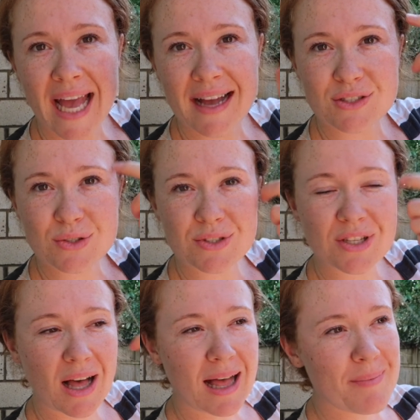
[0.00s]
outdoor
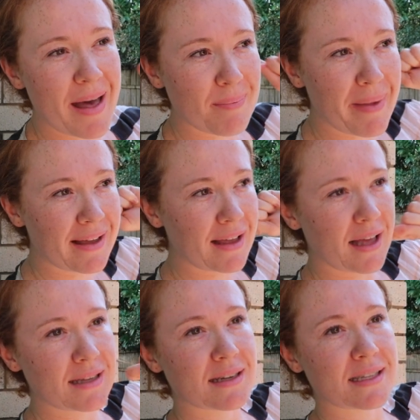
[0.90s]
time. Our
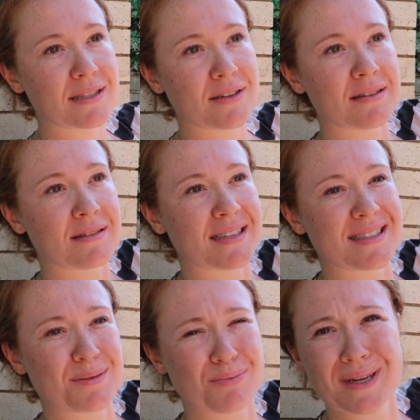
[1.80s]
backyard is on,
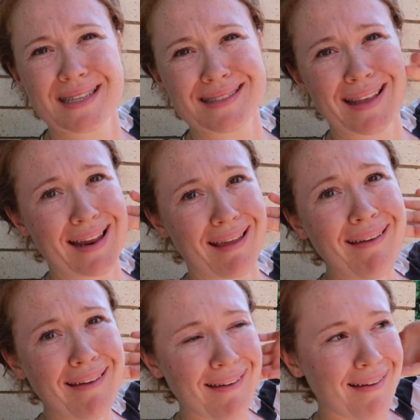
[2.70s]
it's pretty
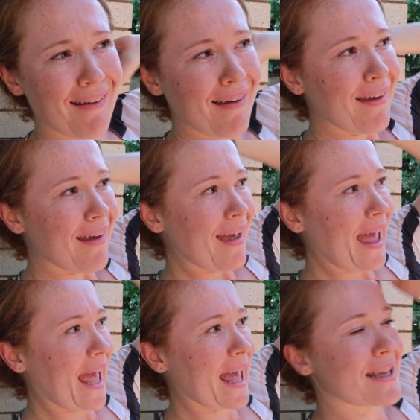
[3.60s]
skinny.
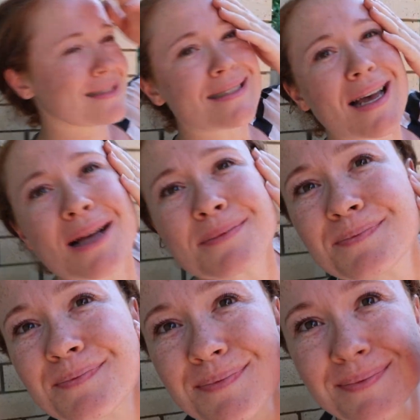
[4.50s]
And
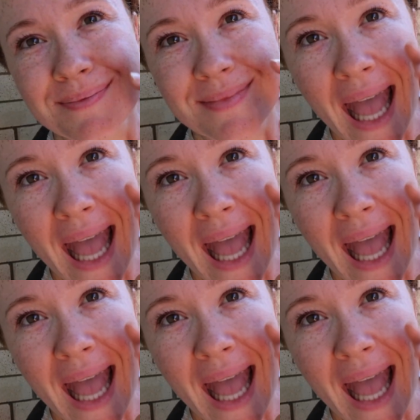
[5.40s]
um,